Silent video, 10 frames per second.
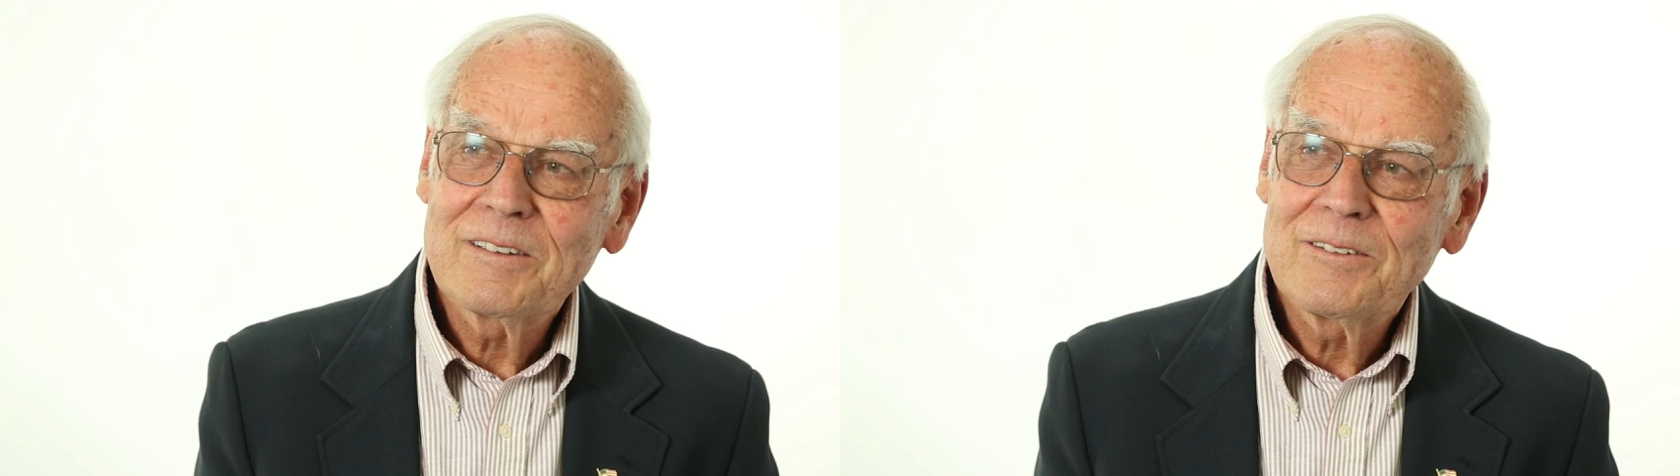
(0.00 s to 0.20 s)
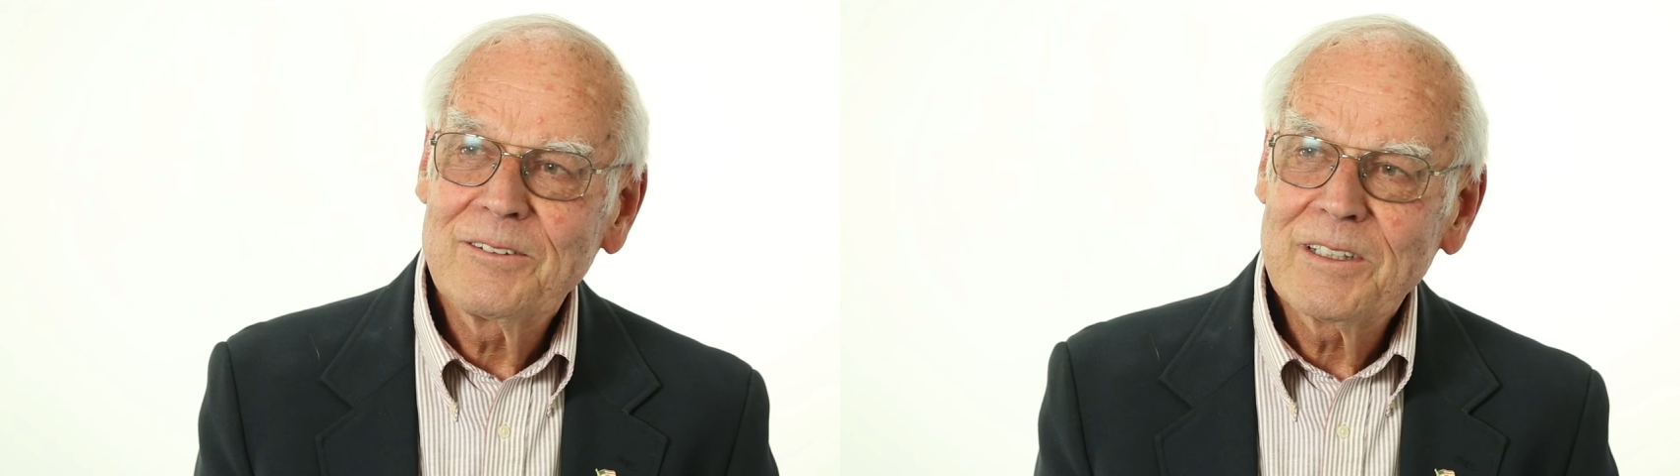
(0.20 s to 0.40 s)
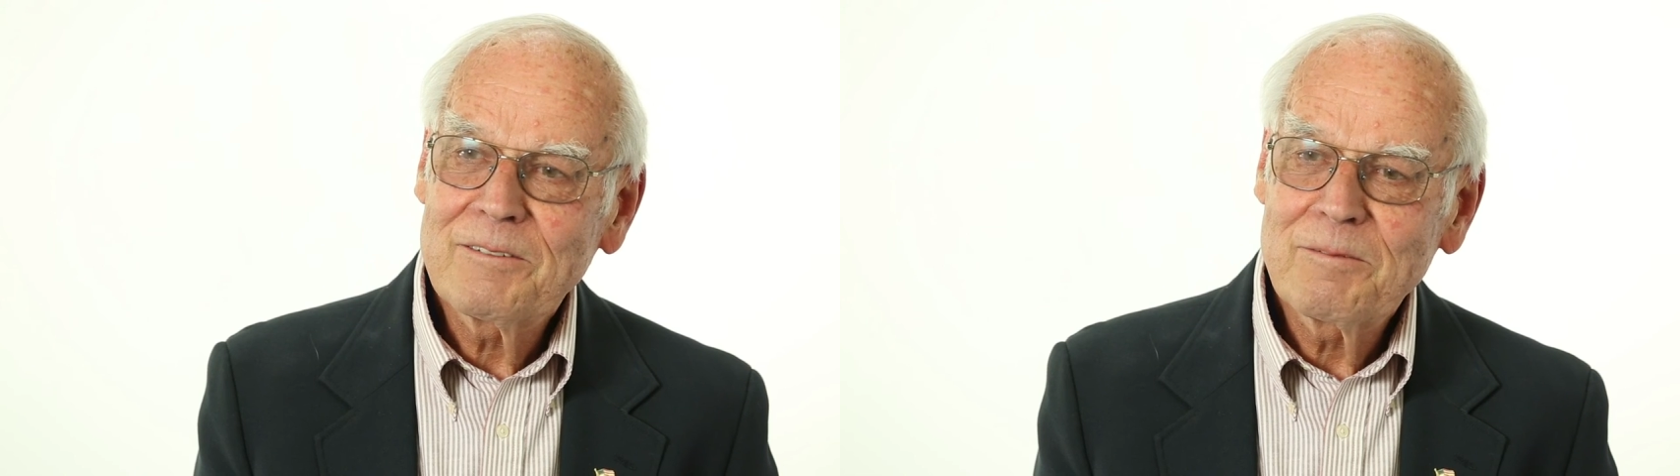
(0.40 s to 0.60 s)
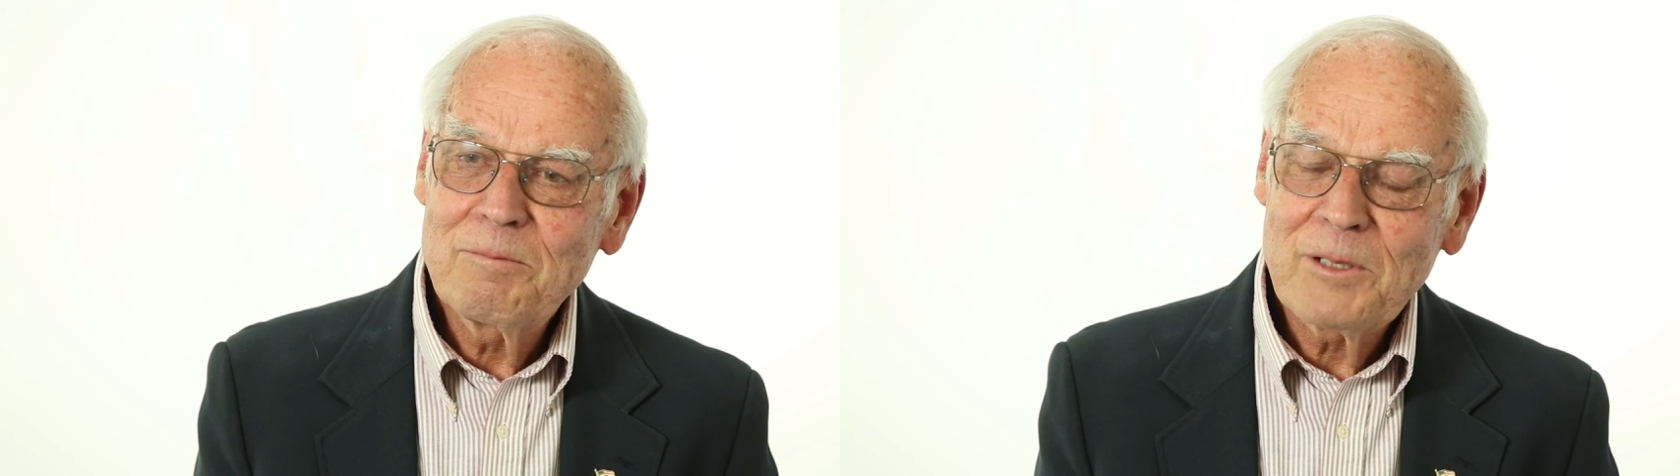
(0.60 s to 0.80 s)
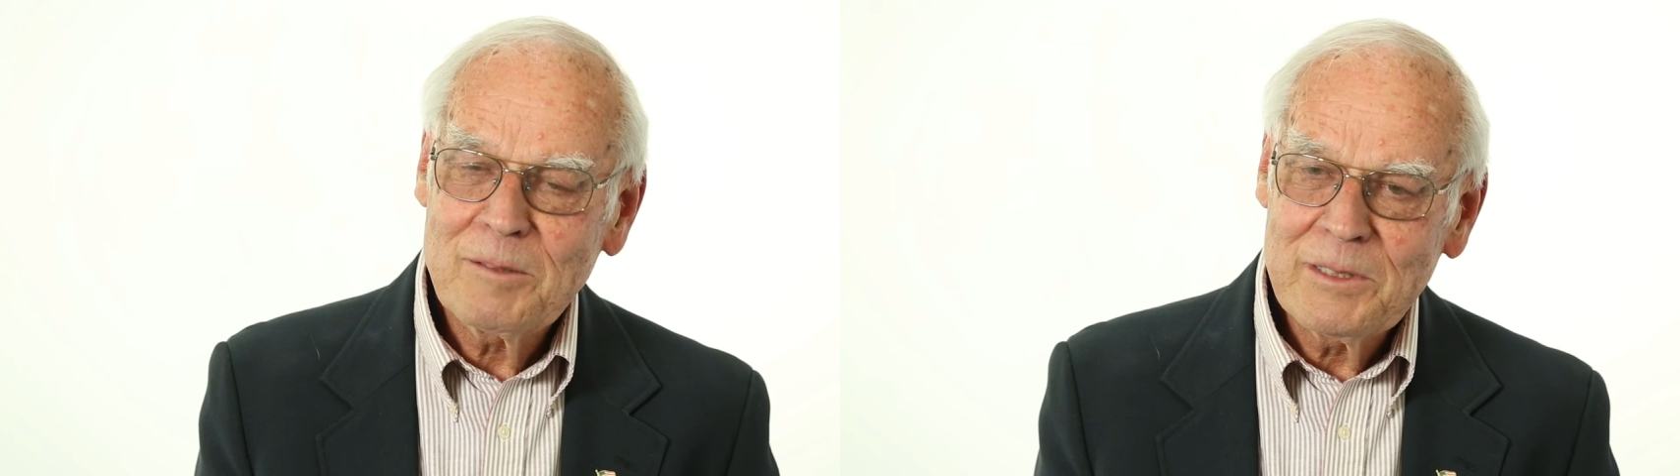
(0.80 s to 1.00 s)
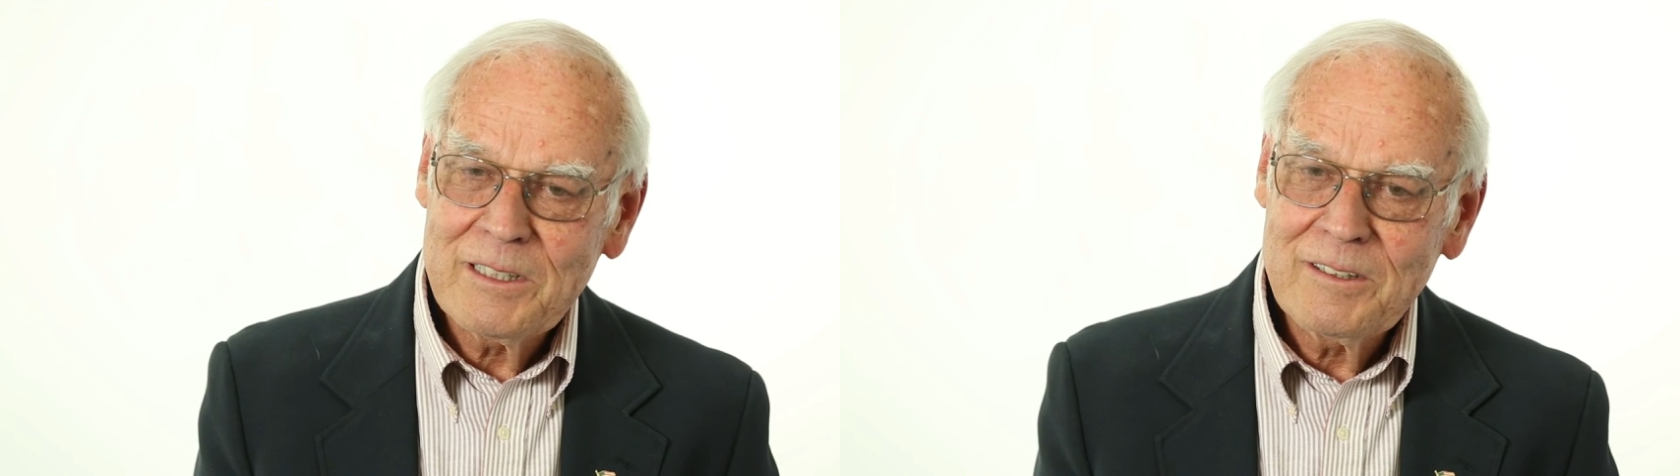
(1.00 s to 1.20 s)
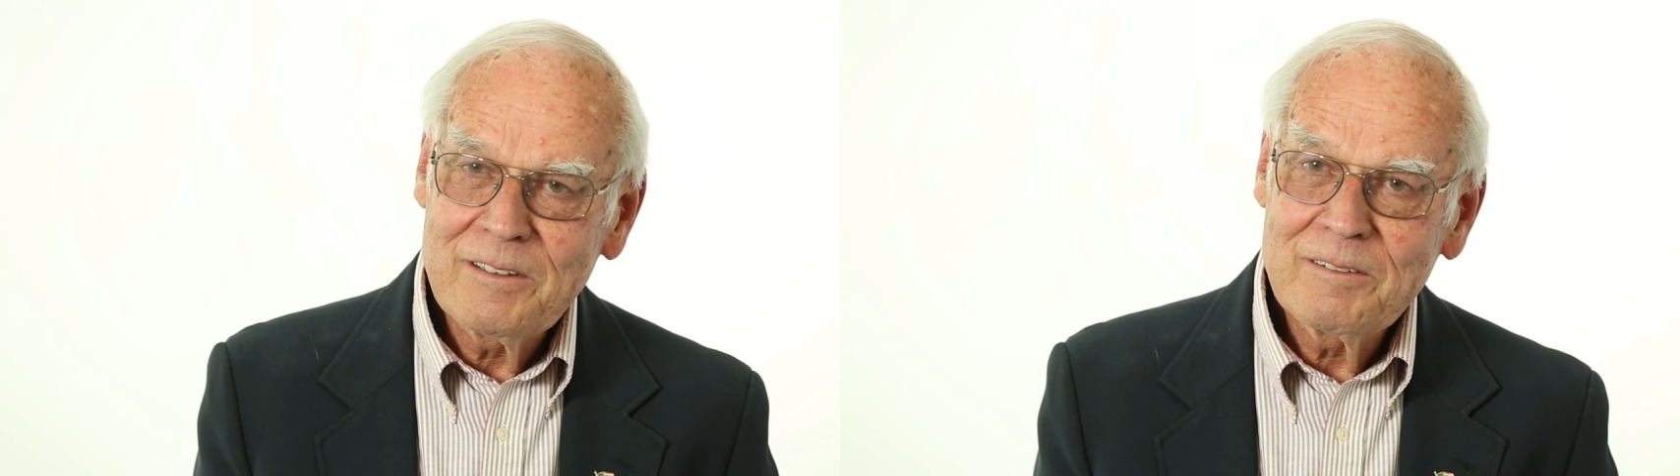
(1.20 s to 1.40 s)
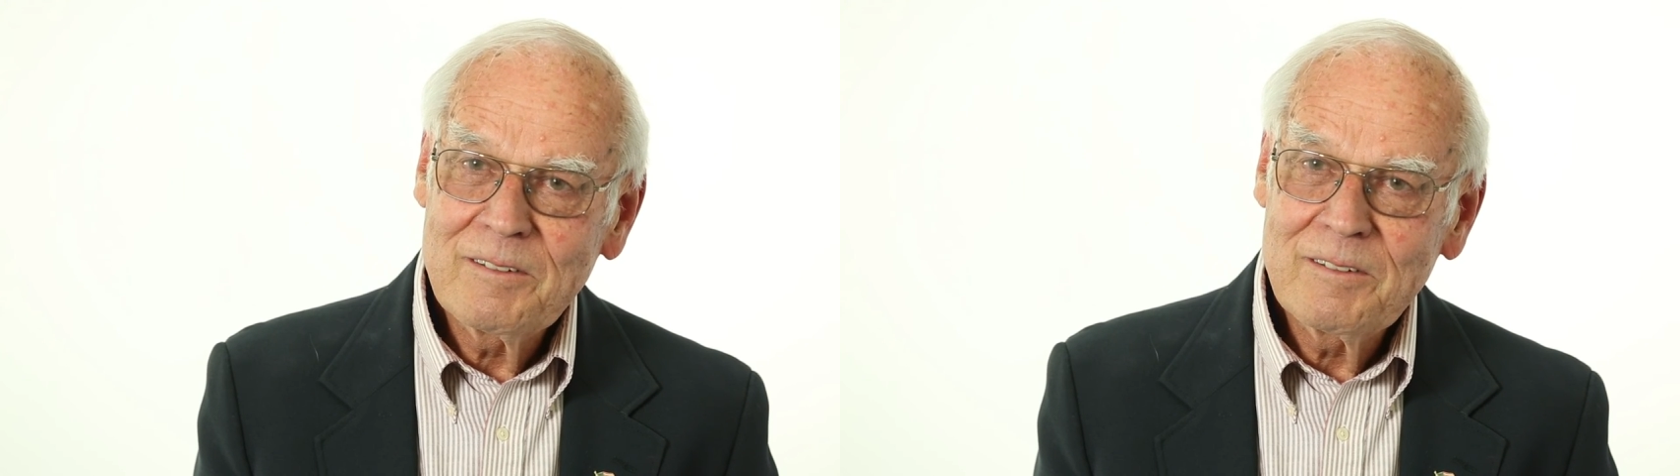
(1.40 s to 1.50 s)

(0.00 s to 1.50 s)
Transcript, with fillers: who are probably